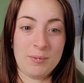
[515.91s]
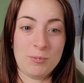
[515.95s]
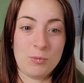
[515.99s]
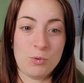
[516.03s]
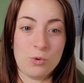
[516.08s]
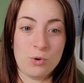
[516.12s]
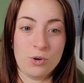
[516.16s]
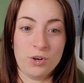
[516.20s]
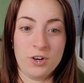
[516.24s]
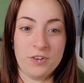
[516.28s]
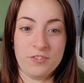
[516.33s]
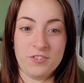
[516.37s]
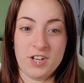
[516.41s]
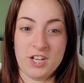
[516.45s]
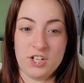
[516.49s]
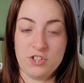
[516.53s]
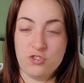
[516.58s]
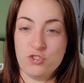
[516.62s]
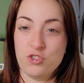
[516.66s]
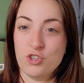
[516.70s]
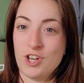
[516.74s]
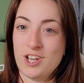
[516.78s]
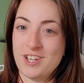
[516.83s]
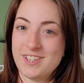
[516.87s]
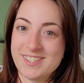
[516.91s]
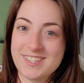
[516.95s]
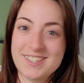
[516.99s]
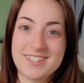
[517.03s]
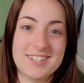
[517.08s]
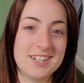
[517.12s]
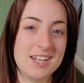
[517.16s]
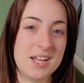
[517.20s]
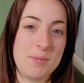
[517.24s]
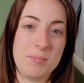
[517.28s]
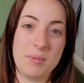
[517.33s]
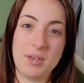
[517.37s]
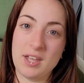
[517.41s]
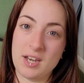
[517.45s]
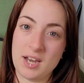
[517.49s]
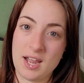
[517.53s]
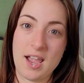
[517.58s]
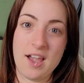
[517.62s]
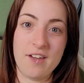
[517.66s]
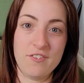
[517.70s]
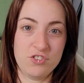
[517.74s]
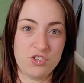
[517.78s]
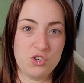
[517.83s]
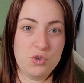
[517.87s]
or if I just am gonna
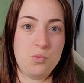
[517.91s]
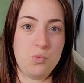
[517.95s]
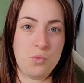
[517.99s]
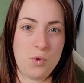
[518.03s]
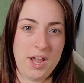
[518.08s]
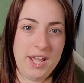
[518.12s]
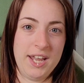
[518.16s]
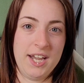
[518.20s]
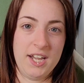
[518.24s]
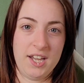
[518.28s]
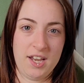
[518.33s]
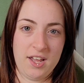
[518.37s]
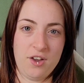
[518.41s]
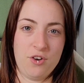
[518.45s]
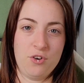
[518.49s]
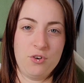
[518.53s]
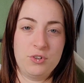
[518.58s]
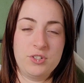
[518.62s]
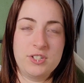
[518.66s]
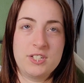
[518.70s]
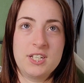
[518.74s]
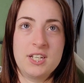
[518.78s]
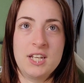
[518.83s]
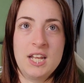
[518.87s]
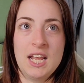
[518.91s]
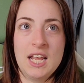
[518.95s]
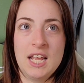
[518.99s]
have to wait it out.